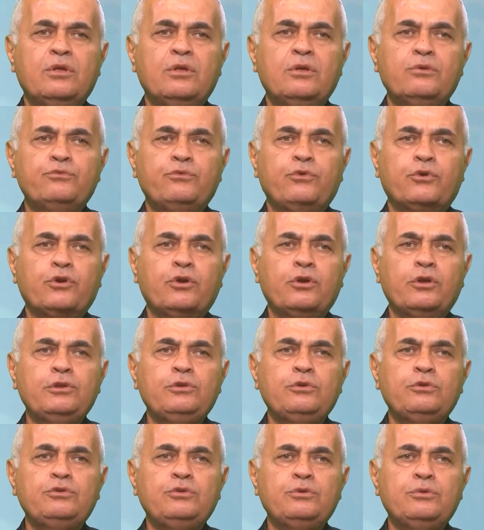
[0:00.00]
for all
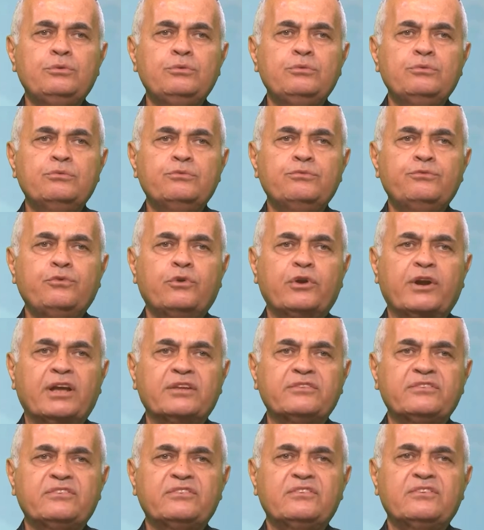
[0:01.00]
you do for
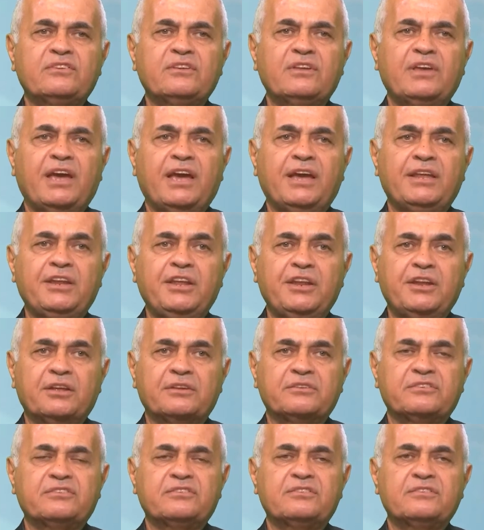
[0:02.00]
us and in
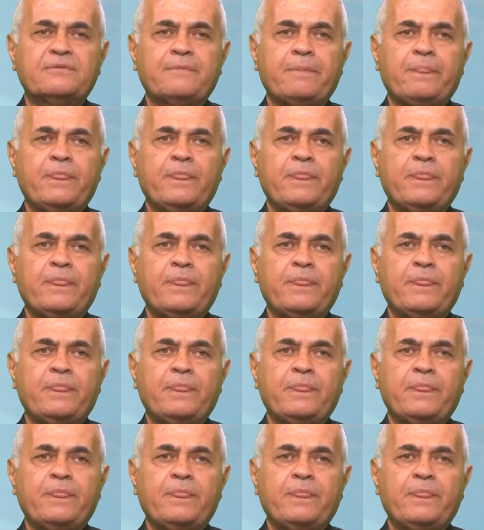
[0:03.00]
us.